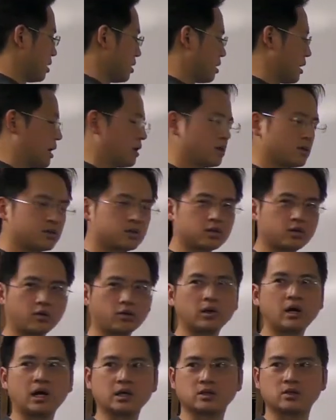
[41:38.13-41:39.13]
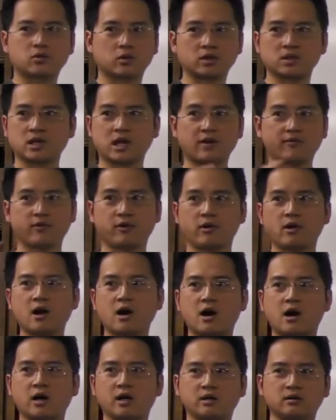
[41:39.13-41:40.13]
at a certain concentration, not very
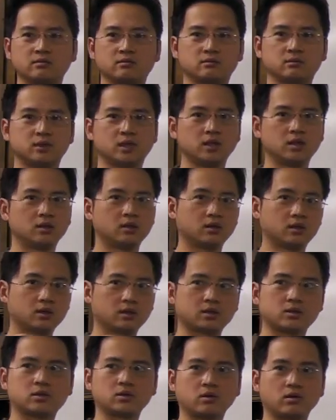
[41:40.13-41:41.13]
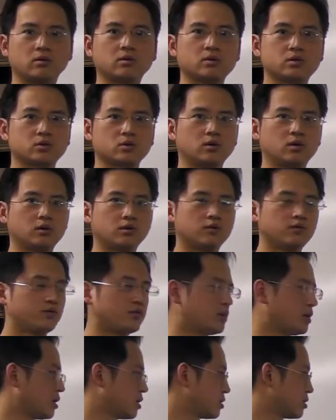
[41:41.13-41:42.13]
high, a certain sort of
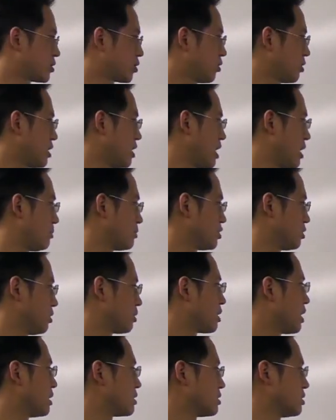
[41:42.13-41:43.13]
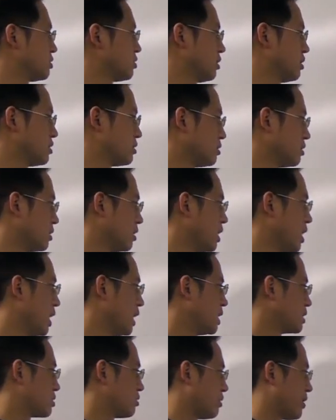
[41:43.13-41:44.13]
stoichiometry or concentration,
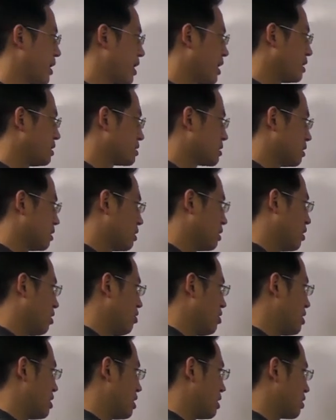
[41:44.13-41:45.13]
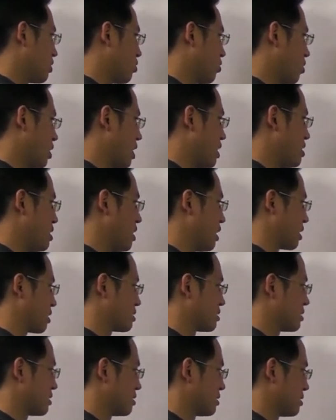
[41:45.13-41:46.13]
so that it's going to go in and create
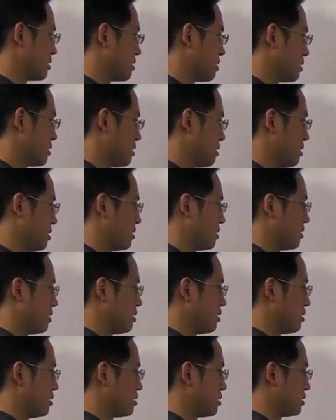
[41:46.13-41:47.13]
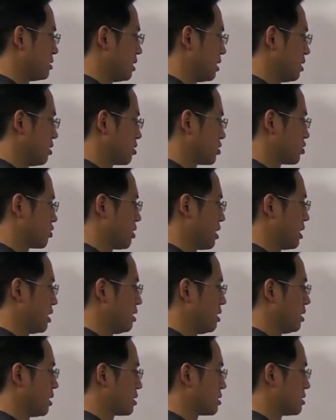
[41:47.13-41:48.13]
nicks, single-stranded
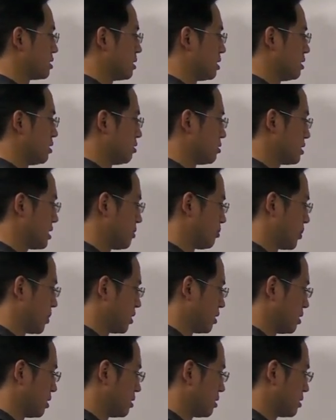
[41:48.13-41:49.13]
nicks in your template.